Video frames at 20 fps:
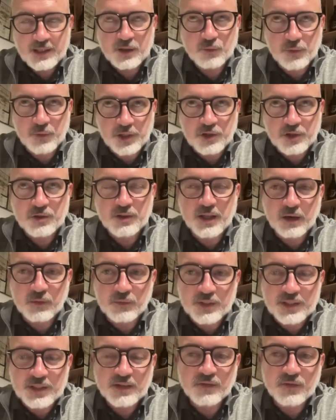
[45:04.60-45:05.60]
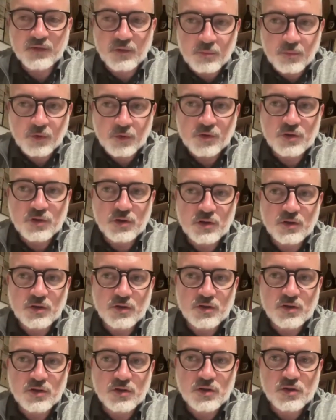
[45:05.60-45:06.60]
region that received the most
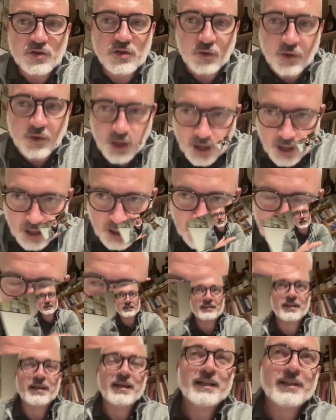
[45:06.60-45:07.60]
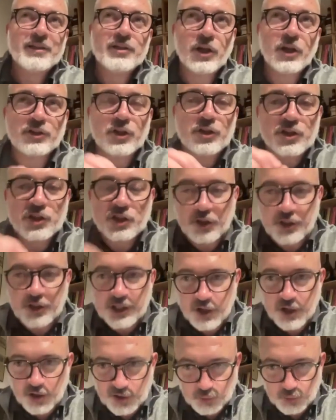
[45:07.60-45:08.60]
solar. That's not the
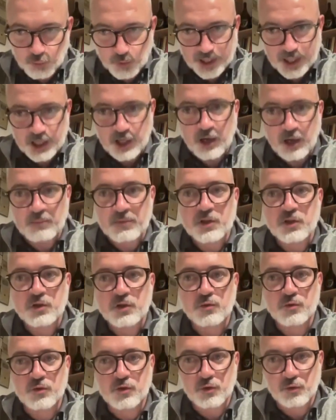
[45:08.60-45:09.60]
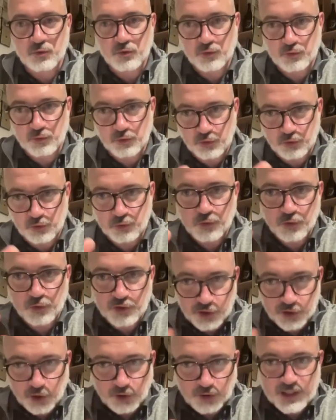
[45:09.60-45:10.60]
sunniest when it comes to the
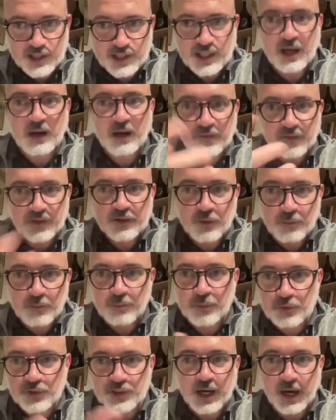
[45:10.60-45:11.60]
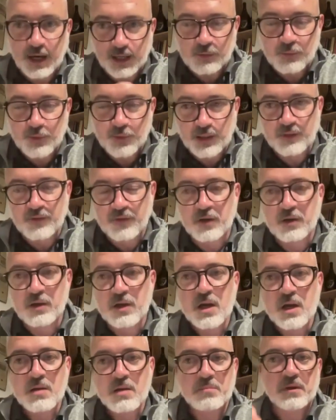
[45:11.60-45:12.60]
sun itself and the blue sky, whatever,
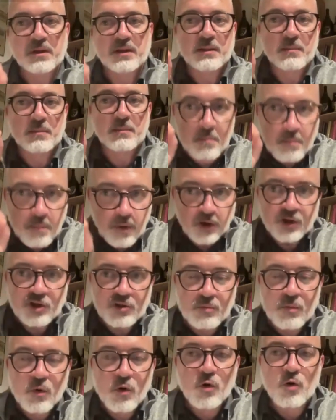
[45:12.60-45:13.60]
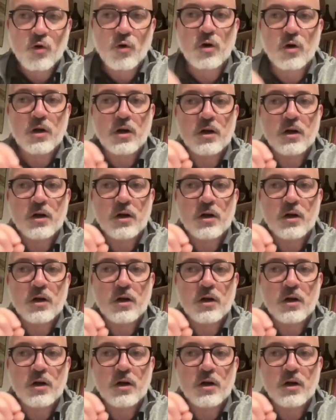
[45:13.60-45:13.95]
but much more